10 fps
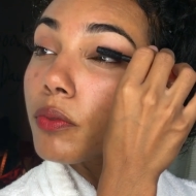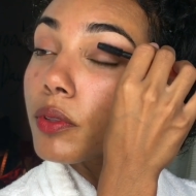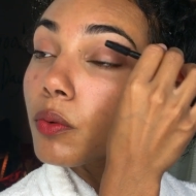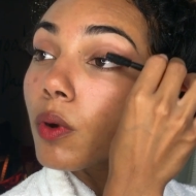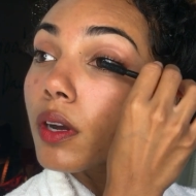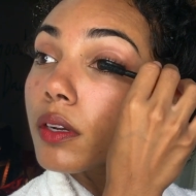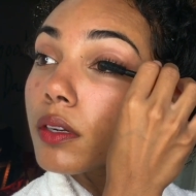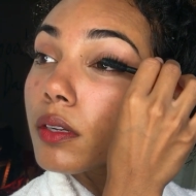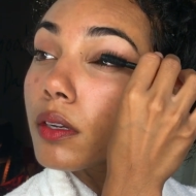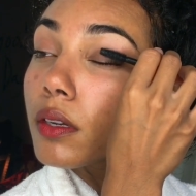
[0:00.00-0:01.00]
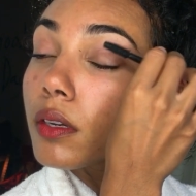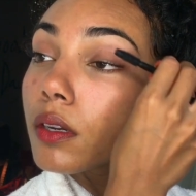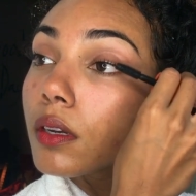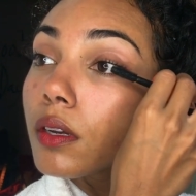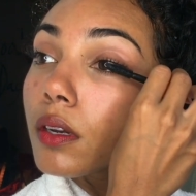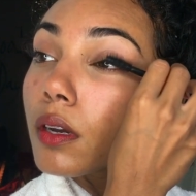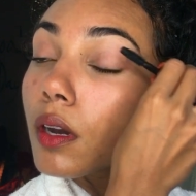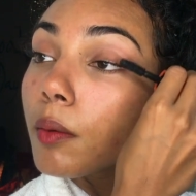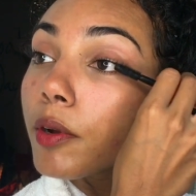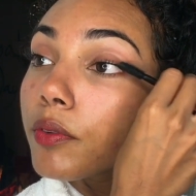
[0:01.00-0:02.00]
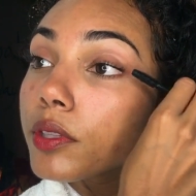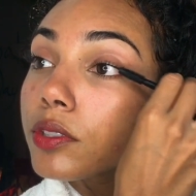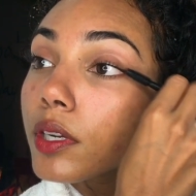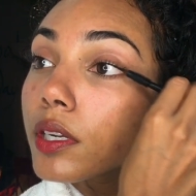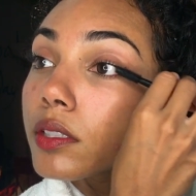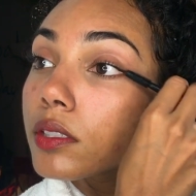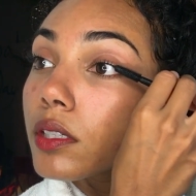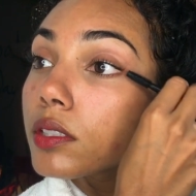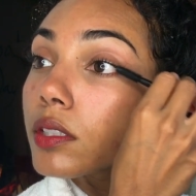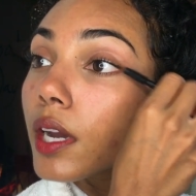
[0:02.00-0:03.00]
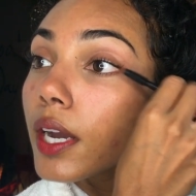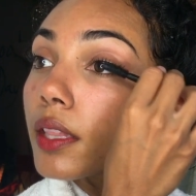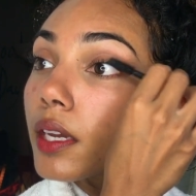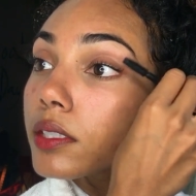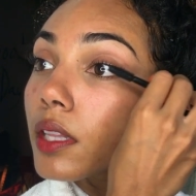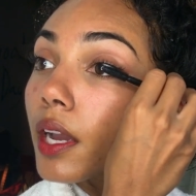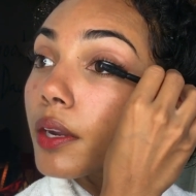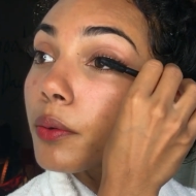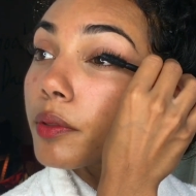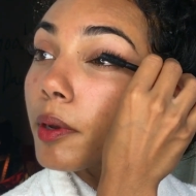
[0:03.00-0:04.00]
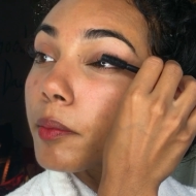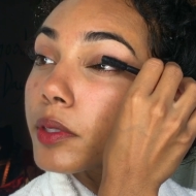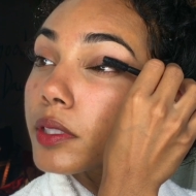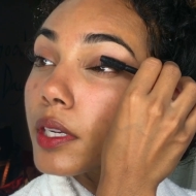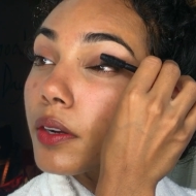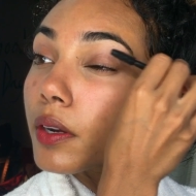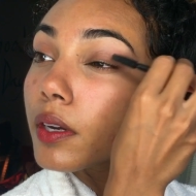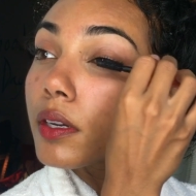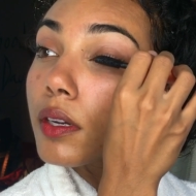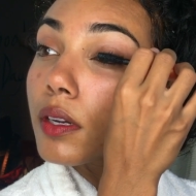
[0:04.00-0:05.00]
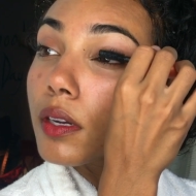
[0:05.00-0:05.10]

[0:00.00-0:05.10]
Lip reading: with the wand. I really try not to touch the eyelash line with my mascara